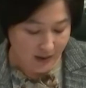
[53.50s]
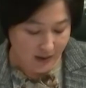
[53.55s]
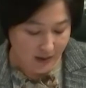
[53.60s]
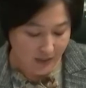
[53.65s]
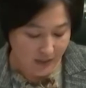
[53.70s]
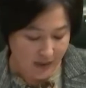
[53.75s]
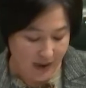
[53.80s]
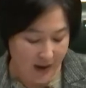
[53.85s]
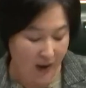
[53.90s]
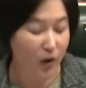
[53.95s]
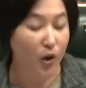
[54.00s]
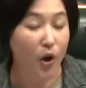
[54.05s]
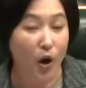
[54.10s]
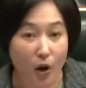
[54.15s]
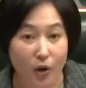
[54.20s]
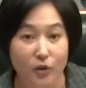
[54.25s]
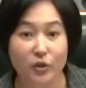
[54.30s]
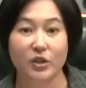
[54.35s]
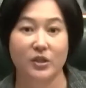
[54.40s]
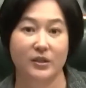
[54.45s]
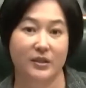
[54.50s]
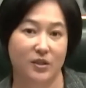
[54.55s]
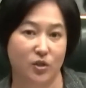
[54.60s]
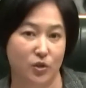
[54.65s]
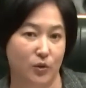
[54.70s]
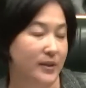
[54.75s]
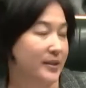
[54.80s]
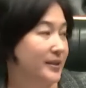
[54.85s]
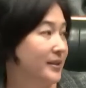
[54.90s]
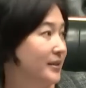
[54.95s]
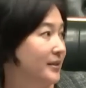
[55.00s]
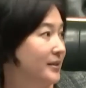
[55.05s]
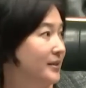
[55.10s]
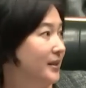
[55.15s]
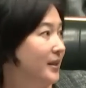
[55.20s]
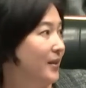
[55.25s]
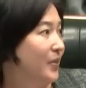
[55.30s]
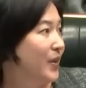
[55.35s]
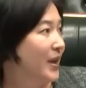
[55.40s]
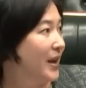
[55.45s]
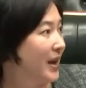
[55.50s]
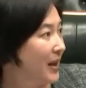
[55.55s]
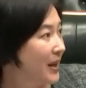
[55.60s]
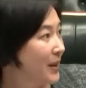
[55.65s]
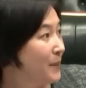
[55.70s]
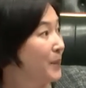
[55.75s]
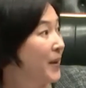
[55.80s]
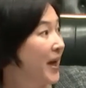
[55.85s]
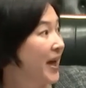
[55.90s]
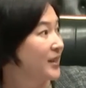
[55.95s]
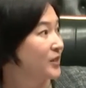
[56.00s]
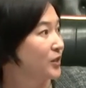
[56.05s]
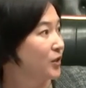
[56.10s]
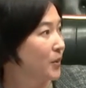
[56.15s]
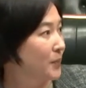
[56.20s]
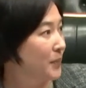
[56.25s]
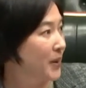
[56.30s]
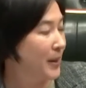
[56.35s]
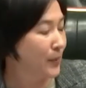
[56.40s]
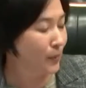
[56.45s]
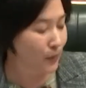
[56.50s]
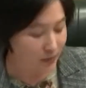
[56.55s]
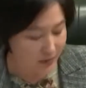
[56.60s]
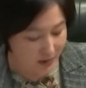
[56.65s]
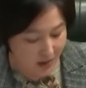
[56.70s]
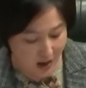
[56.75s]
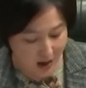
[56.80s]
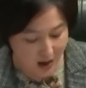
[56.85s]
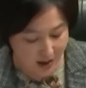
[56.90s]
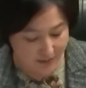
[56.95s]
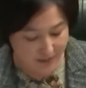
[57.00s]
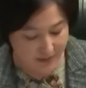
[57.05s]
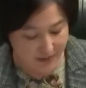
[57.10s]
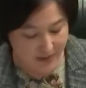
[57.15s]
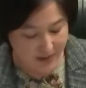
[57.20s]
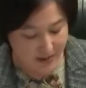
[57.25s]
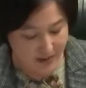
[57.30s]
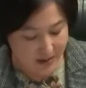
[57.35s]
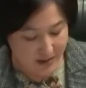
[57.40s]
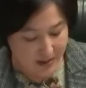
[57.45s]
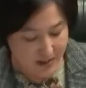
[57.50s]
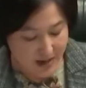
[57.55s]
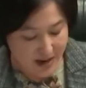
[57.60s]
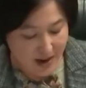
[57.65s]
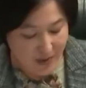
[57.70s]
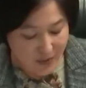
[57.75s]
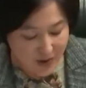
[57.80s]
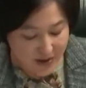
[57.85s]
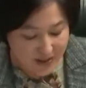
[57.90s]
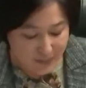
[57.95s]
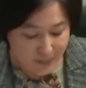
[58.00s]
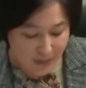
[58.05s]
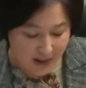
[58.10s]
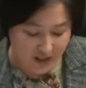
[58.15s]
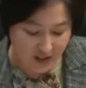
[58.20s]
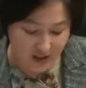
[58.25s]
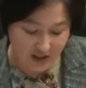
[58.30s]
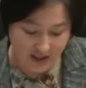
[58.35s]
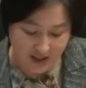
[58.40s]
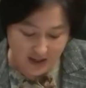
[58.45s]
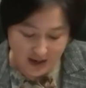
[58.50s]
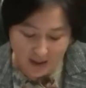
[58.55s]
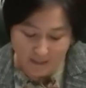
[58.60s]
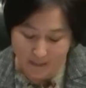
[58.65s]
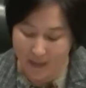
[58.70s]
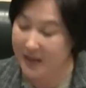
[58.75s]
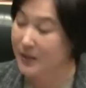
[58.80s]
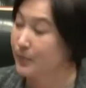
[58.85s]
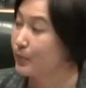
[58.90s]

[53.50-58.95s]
They are conscious choices that impact on people's lives. This budget must